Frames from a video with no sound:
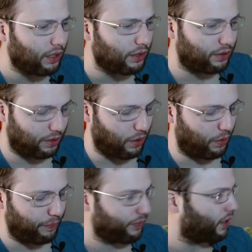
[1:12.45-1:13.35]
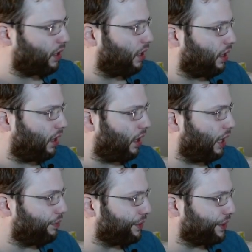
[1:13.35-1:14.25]
So
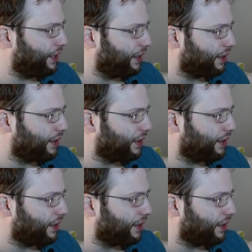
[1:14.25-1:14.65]
every